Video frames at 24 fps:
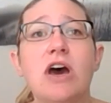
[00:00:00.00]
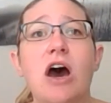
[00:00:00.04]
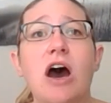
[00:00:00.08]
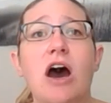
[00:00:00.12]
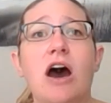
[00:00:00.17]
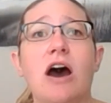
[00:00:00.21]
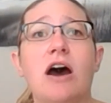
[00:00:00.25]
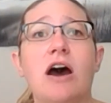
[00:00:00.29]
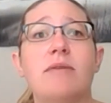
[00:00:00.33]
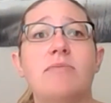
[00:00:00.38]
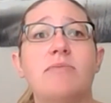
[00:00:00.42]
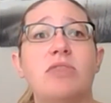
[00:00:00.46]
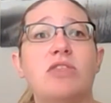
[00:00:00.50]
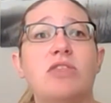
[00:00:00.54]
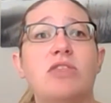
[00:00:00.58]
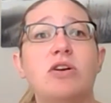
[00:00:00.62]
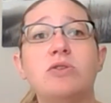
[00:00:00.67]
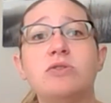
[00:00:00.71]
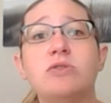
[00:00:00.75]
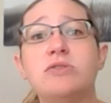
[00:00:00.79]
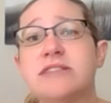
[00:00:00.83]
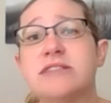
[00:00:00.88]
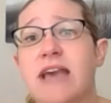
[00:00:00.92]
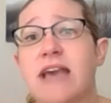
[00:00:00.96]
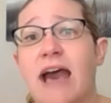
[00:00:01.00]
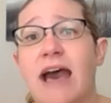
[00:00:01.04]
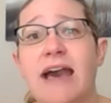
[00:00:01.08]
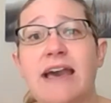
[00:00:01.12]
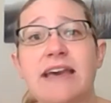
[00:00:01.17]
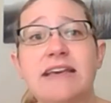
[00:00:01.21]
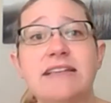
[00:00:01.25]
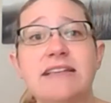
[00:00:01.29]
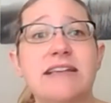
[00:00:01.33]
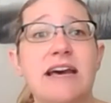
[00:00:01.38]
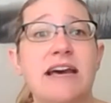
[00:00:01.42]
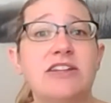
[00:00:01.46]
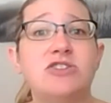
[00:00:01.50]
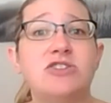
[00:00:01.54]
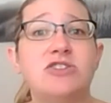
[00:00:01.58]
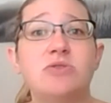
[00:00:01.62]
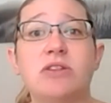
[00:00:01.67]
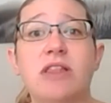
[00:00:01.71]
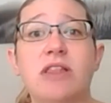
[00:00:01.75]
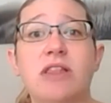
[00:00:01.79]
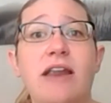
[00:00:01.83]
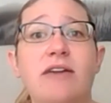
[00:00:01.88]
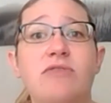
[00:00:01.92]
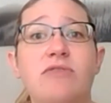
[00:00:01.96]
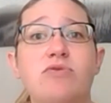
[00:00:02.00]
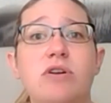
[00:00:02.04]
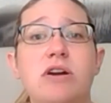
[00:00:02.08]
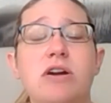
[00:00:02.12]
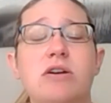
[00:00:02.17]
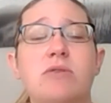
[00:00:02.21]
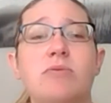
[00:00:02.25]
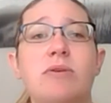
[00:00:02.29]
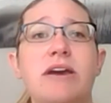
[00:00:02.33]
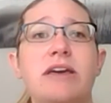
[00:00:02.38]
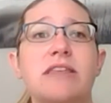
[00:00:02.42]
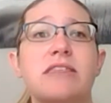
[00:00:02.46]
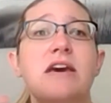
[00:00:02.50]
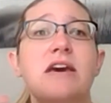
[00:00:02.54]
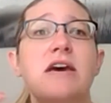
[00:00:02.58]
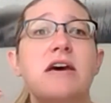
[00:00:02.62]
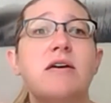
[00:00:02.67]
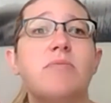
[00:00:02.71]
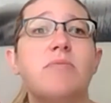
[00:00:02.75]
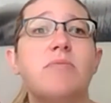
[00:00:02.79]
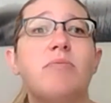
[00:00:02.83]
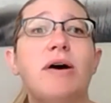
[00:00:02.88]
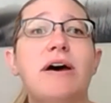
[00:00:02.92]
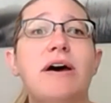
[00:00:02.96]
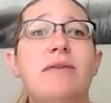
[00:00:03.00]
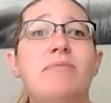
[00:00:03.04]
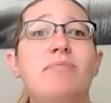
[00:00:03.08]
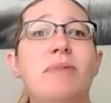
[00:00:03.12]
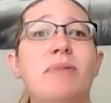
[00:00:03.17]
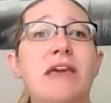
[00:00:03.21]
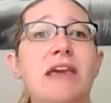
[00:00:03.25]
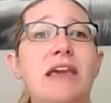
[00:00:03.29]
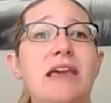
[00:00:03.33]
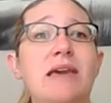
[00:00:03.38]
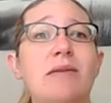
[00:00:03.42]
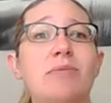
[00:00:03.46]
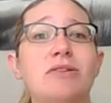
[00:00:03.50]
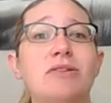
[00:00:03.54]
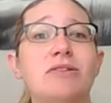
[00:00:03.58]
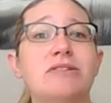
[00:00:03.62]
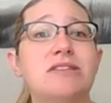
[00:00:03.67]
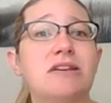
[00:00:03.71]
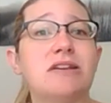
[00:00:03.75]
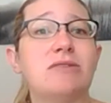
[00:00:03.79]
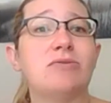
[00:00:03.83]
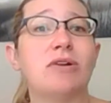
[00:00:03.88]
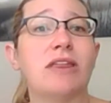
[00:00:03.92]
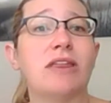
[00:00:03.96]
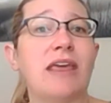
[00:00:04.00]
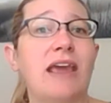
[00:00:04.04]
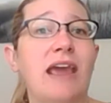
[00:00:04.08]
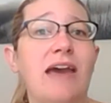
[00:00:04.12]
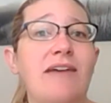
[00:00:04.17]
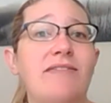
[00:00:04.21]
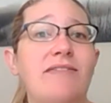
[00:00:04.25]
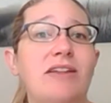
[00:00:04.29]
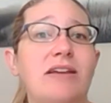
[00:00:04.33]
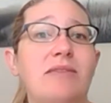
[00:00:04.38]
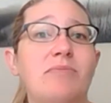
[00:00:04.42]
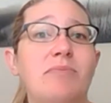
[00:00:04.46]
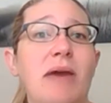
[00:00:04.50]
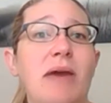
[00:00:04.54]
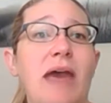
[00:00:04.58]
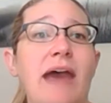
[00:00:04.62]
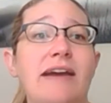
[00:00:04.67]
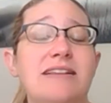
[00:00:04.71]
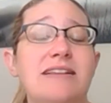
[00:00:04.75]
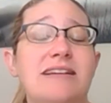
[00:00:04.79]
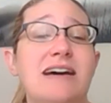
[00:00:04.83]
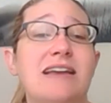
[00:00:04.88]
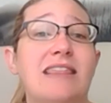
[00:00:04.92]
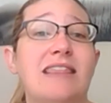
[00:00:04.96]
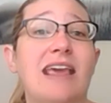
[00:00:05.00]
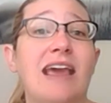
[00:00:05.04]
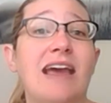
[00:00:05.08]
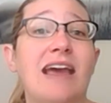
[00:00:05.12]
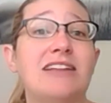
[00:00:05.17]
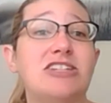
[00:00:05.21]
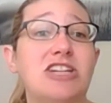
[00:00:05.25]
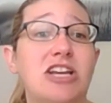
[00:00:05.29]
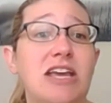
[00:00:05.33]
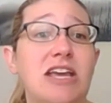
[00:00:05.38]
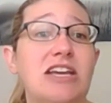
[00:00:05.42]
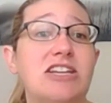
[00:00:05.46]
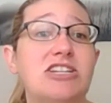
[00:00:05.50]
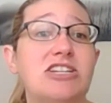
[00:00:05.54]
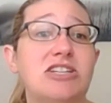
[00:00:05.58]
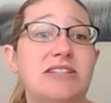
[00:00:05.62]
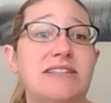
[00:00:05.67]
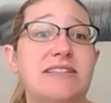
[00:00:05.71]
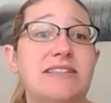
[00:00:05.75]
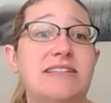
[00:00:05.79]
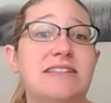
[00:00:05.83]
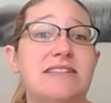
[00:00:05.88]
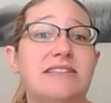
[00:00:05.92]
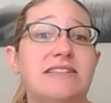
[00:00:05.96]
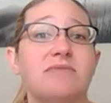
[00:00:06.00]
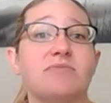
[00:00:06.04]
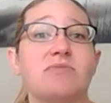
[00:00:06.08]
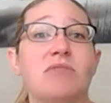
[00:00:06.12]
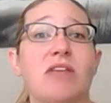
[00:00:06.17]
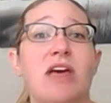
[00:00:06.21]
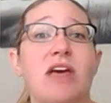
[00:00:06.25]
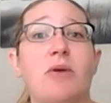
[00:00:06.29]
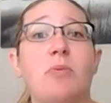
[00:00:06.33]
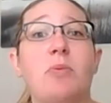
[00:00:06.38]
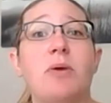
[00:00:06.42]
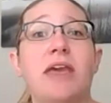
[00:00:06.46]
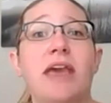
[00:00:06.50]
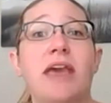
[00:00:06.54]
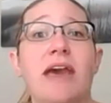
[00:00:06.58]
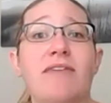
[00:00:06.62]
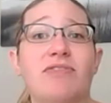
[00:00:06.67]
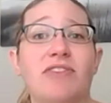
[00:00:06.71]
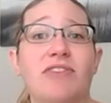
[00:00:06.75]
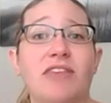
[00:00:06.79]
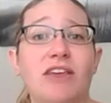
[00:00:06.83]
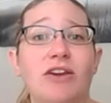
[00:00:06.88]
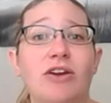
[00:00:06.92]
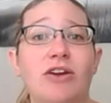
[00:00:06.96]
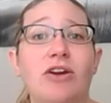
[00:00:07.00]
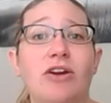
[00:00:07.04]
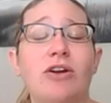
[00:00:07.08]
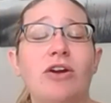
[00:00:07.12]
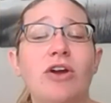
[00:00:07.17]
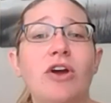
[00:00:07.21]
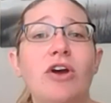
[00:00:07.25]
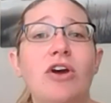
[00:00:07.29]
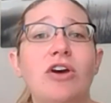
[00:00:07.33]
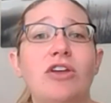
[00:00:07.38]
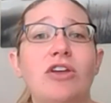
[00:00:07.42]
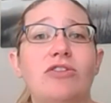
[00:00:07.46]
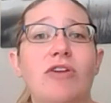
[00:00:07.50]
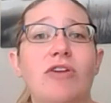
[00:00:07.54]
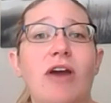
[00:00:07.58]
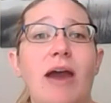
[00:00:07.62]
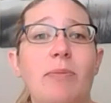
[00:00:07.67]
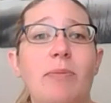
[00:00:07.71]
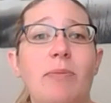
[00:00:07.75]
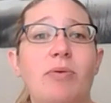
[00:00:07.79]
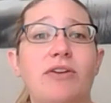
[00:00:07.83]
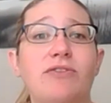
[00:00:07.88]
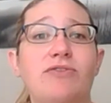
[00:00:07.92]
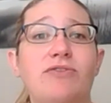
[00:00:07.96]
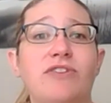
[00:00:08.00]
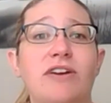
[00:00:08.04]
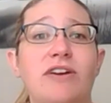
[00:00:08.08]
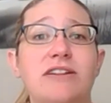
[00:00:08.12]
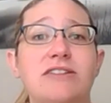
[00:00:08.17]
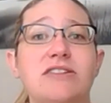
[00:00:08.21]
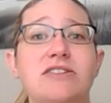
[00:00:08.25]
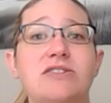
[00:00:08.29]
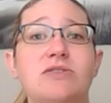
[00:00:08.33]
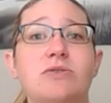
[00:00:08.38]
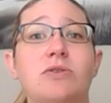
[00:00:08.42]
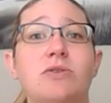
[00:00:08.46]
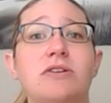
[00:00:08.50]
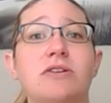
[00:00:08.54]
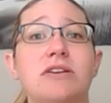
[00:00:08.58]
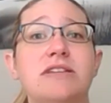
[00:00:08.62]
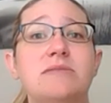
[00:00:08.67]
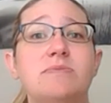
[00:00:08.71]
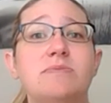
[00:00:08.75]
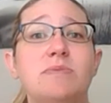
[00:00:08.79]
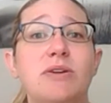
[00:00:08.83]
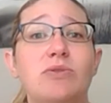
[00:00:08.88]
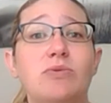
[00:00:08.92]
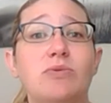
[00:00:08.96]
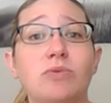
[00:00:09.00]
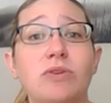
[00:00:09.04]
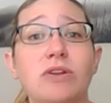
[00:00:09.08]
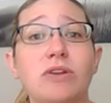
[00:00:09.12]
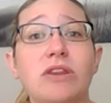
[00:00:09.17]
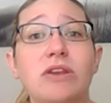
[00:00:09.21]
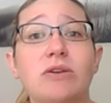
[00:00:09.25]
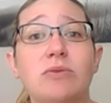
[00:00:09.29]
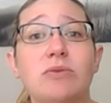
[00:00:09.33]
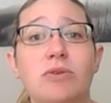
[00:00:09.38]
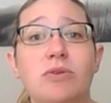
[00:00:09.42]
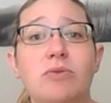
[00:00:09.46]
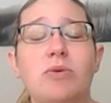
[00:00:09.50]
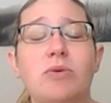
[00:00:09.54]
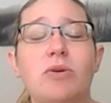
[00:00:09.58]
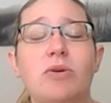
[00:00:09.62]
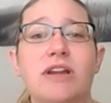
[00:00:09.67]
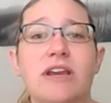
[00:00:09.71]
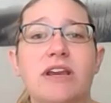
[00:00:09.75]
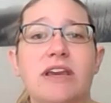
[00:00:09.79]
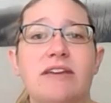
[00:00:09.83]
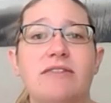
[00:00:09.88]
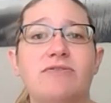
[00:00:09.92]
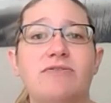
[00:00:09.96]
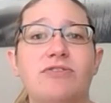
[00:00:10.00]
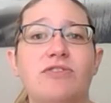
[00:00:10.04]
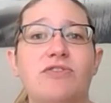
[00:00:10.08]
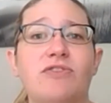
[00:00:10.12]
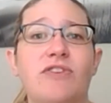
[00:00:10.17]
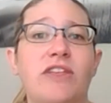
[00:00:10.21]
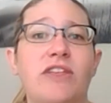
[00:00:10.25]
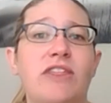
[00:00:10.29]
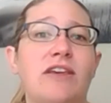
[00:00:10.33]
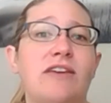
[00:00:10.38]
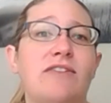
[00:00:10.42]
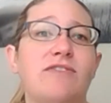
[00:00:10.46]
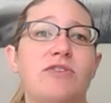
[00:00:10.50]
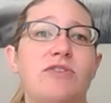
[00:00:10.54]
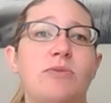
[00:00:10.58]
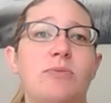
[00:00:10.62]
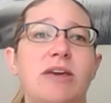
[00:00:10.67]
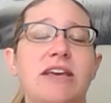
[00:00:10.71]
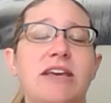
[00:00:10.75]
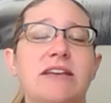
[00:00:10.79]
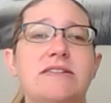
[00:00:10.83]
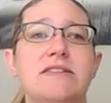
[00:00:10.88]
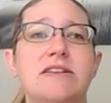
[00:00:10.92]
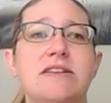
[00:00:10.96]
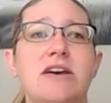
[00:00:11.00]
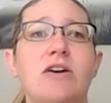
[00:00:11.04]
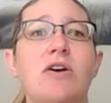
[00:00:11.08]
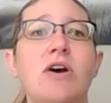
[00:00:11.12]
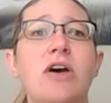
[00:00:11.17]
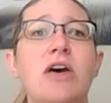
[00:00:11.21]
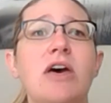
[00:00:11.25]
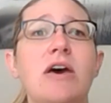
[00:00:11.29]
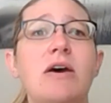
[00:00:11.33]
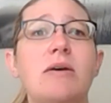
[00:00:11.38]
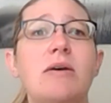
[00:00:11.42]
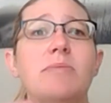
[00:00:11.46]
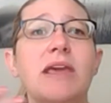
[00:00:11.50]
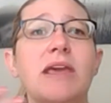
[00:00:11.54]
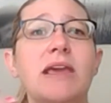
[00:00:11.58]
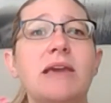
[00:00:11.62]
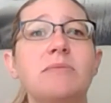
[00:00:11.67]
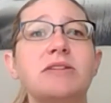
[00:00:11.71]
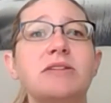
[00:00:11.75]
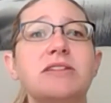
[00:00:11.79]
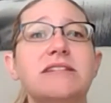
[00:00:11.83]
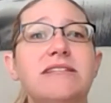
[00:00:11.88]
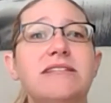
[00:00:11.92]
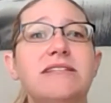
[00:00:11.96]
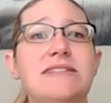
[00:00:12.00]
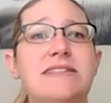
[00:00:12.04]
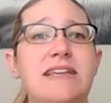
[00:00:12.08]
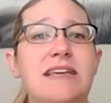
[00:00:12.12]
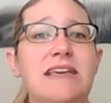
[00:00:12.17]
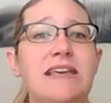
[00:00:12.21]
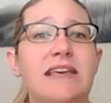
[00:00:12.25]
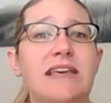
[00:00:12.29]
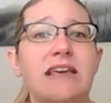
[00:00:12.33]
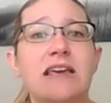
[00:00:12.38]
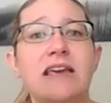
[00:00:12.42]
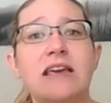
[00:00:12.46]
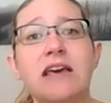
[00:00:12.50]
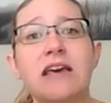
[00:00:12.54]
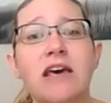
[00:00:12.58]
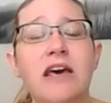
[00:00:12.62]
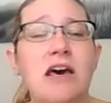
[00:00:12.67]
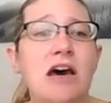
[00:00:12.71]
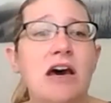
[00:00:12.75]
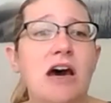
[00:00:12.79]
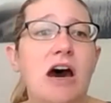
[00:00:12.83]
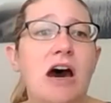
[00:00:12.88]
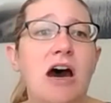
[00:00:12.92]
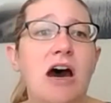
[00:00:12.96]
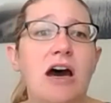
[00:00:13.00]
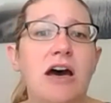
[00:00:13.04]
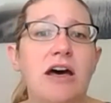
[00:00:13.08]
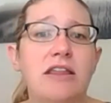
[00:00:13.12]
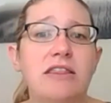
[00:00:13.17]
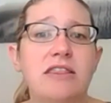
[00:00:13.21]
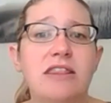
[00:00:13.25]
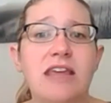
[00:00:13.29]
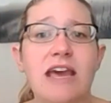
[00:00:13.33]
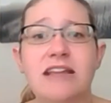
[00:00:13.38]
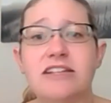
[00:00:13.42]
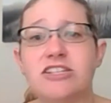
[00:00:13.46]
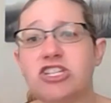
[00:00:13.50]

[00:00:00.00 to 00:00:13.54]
those guys I do a lot of work with, but being able to really have an impact on the education system like we have here through High Point Friends School has been really rewarding and fulfilling for me. So being able to see that